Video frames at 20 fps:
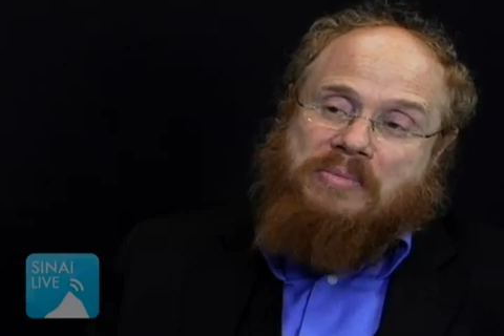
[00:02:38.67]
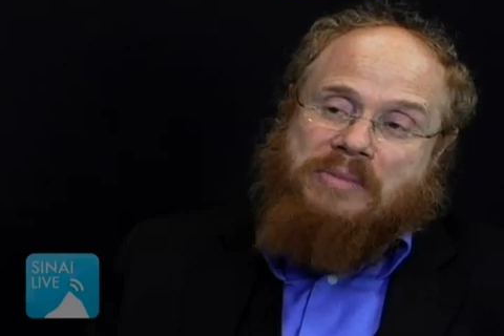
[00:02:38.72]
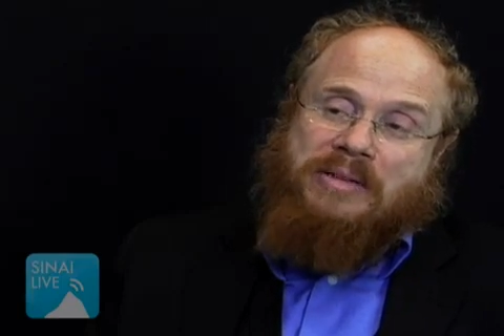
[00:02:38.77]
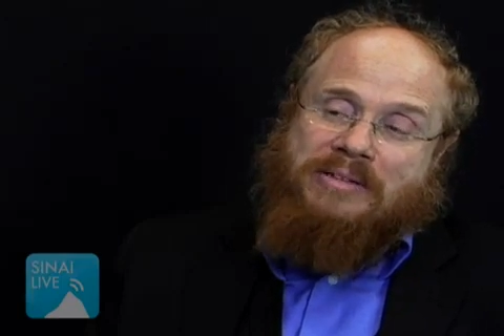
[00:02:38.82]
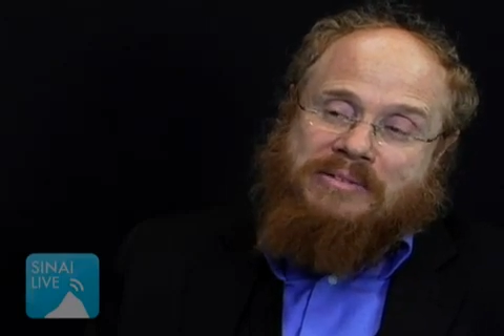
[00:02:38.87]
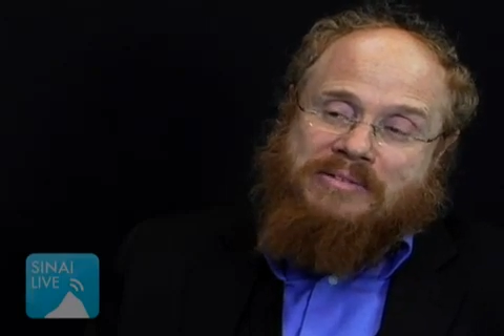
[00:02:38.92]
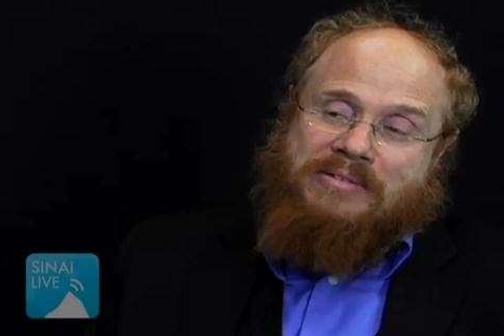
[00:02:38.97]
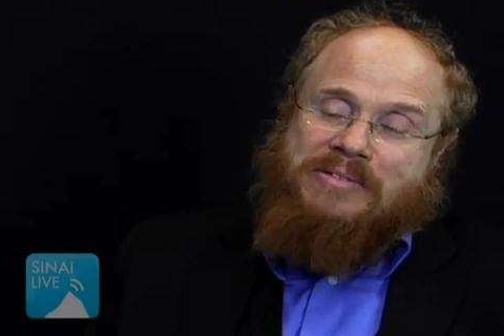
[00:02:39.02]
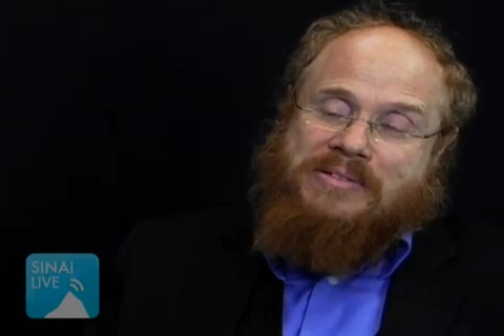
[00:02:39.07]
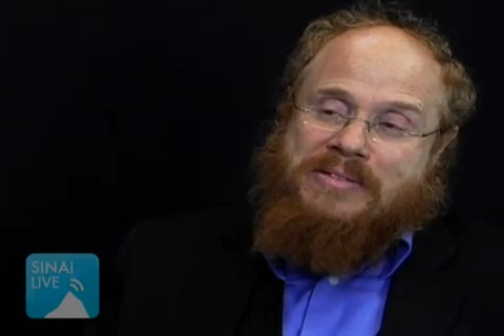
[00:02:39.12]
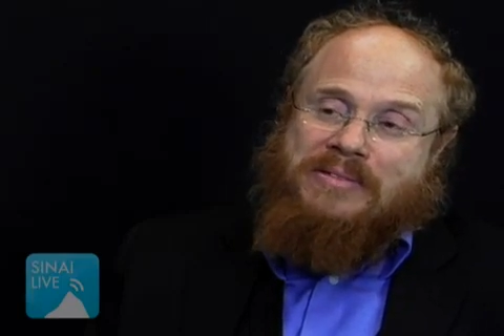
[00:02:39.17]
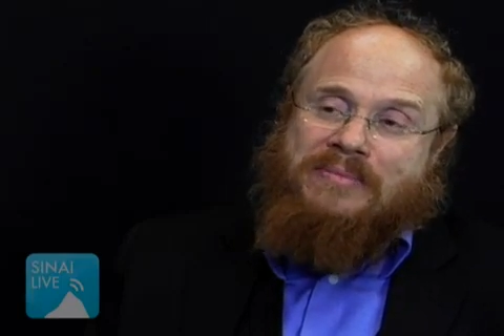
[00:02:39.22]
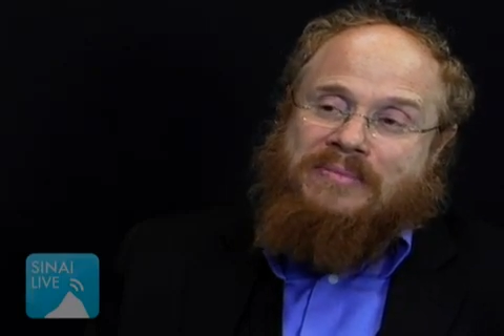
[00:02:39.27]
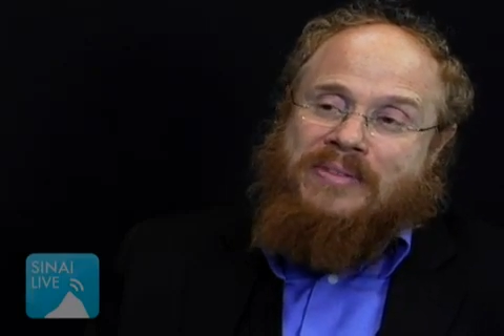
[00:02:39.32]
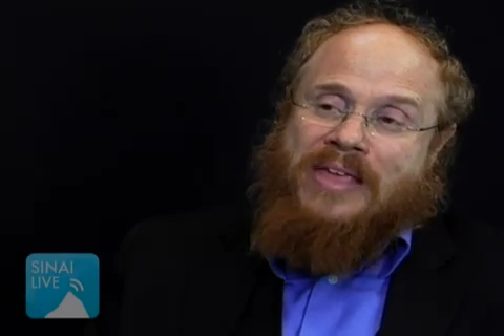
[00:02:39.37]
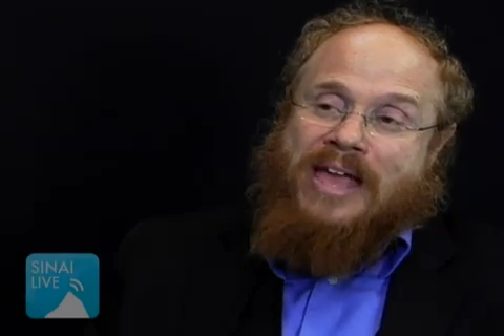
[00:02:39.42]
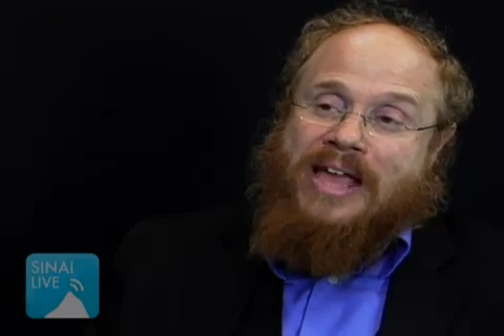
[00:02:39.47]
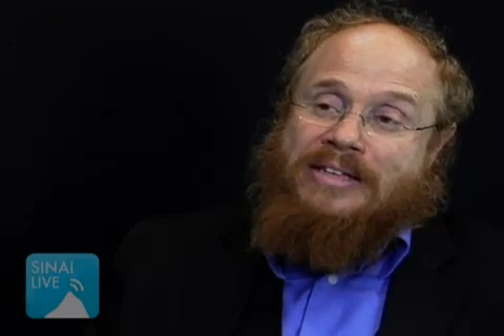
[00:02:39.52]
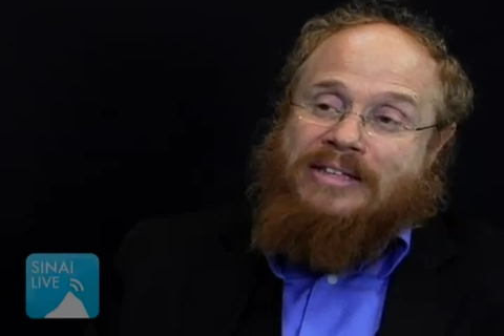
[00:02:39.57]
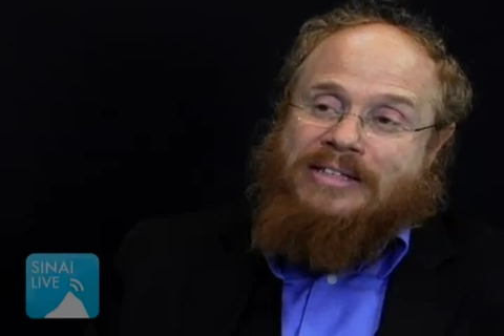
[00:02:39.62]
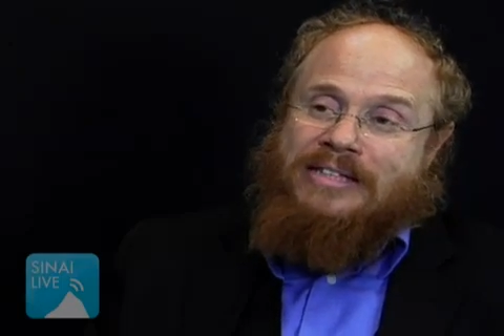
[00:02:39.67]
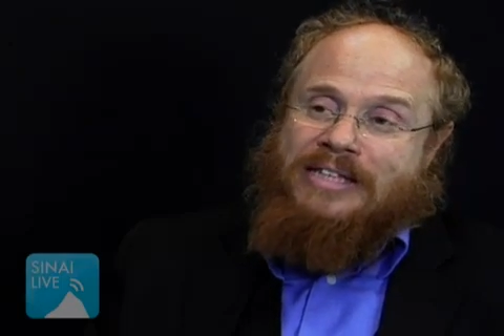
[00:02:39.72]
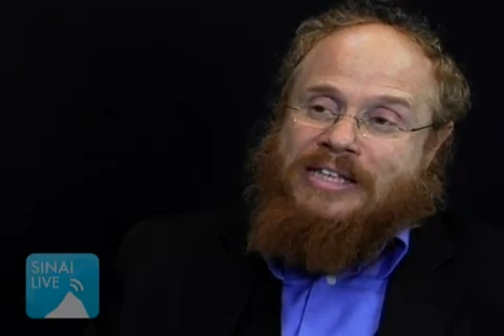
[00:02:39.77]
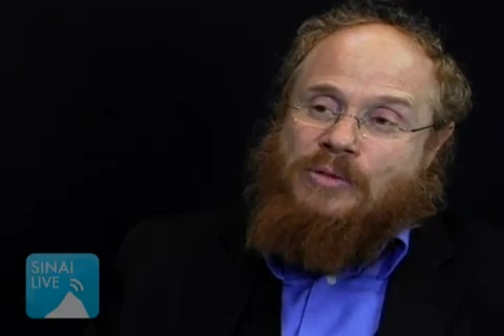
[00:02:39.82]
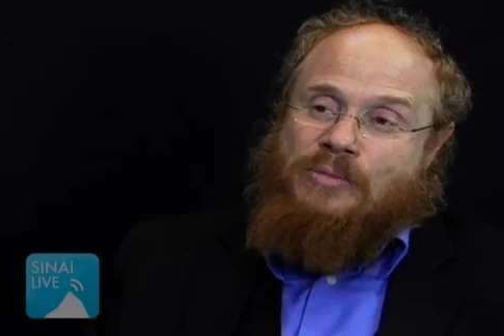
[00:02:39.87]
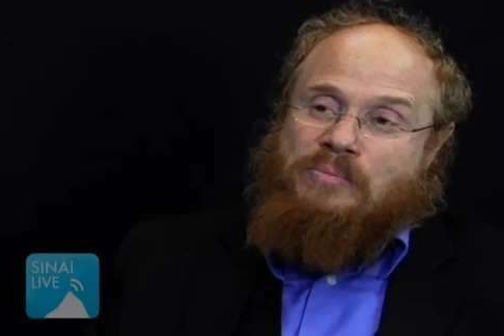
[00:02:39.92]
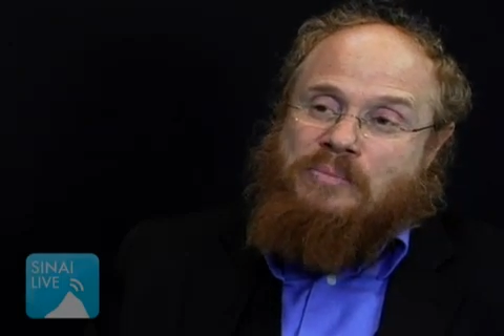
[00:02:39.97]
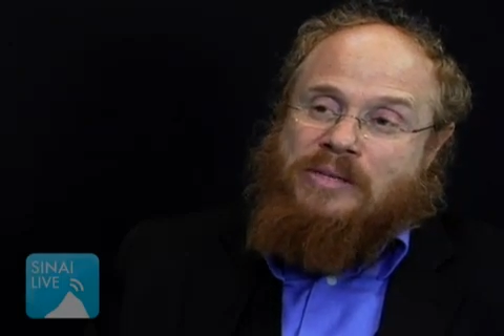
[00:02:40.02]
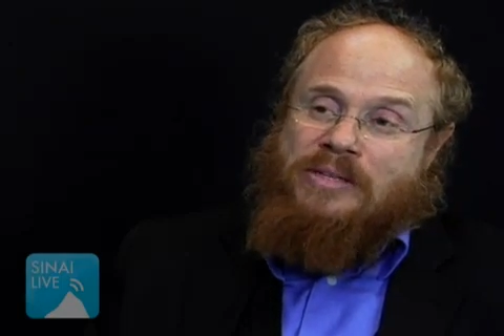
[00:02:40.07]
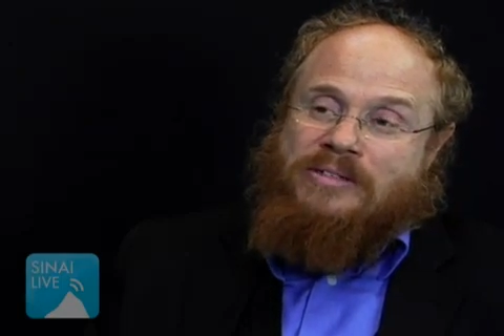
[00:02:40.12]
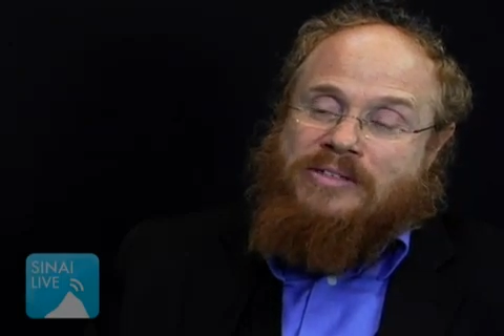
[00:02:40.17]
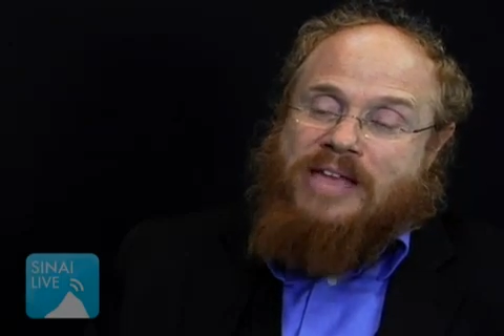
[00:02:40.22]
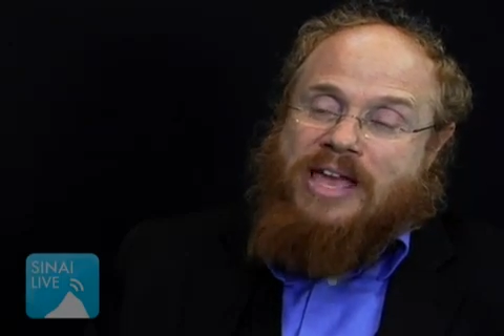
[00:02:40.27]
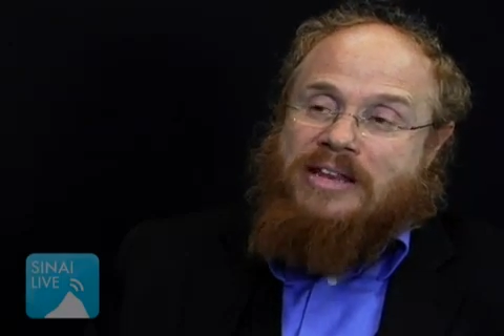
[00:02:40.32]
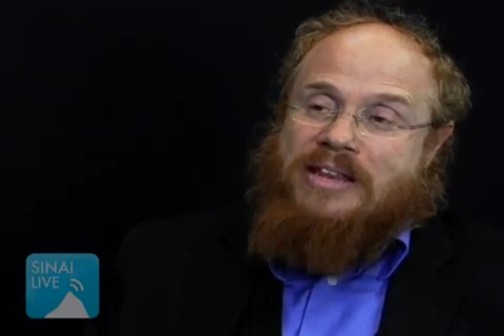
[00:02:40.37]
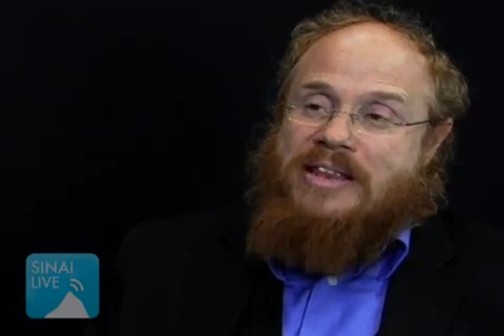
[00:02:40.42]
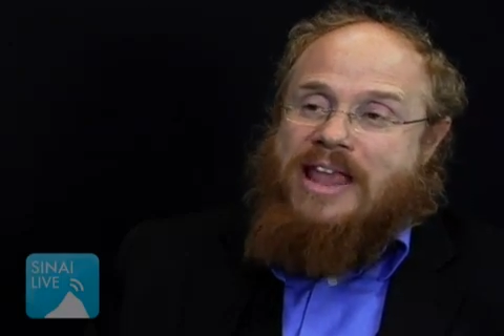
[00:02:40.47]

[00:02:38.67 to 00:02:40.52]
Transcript: but that he'd be dead